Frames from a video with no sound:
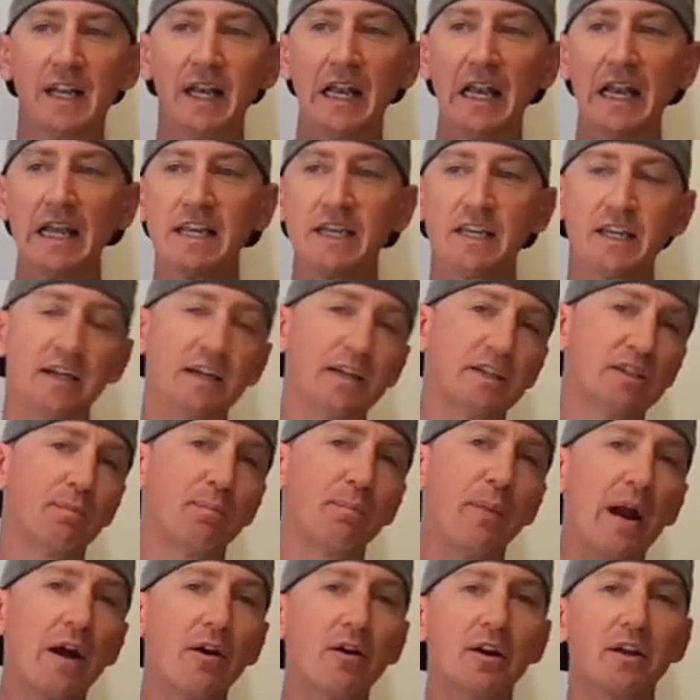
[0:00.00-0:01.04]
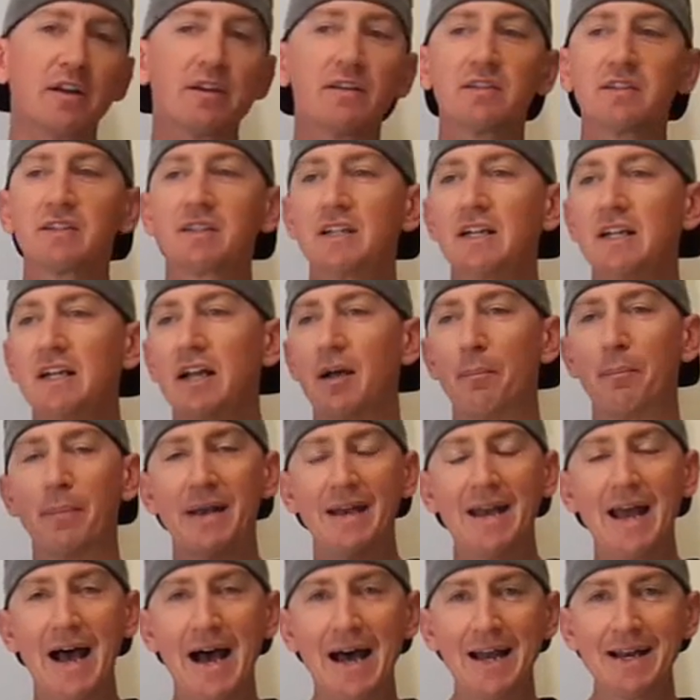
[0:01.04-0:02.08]
leek, asparagus,
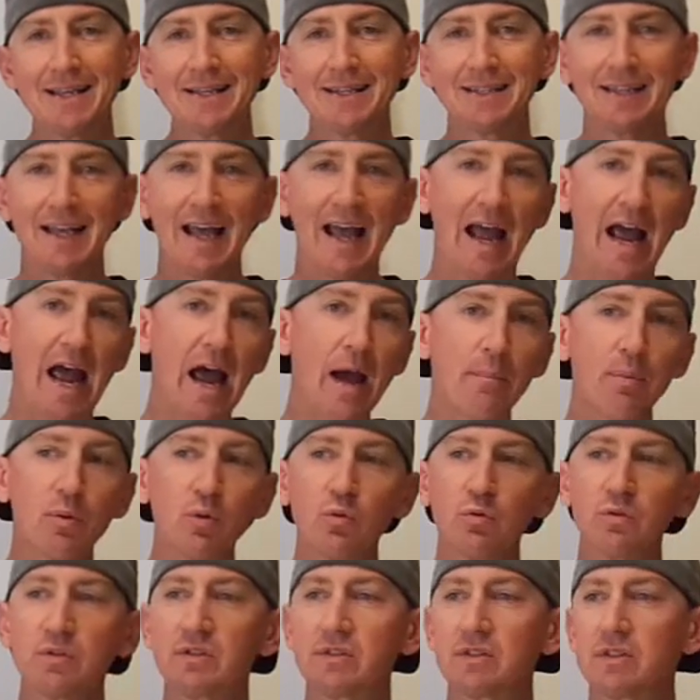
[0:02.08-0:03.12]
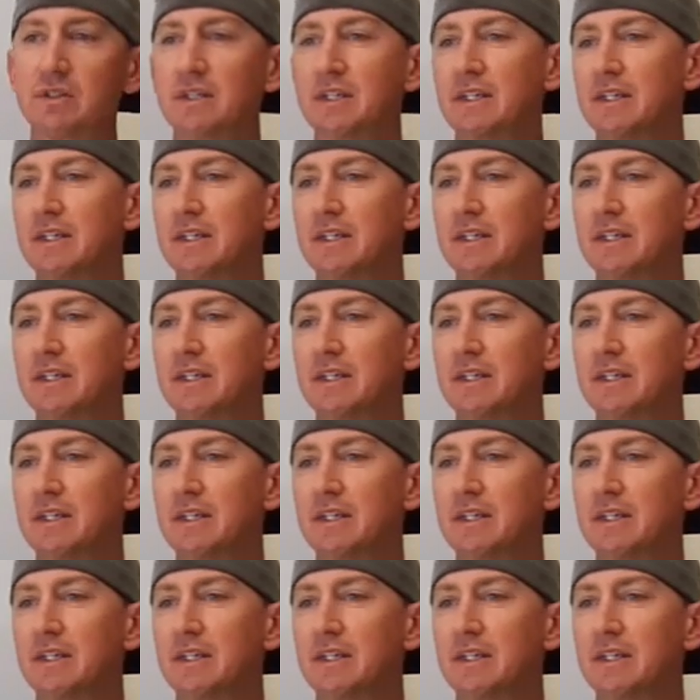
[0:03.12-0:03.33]
bananas, apples,